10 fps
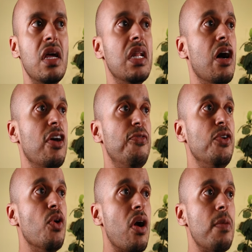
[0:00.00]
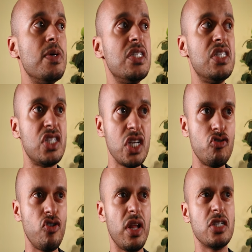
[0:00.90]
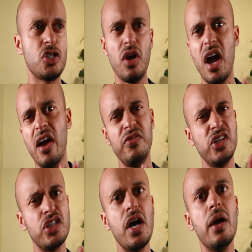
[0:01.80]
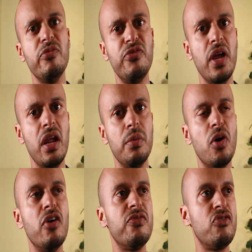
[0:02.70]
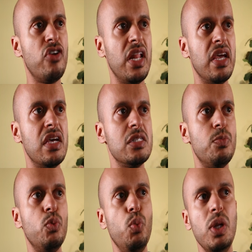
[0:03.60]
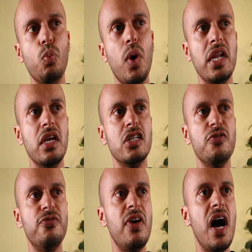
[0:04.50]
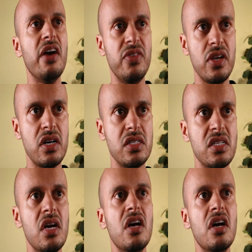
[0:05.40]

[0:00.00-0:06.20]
Now, if you are a position trader, so your average time frame of trading is between 1 year to 5 years,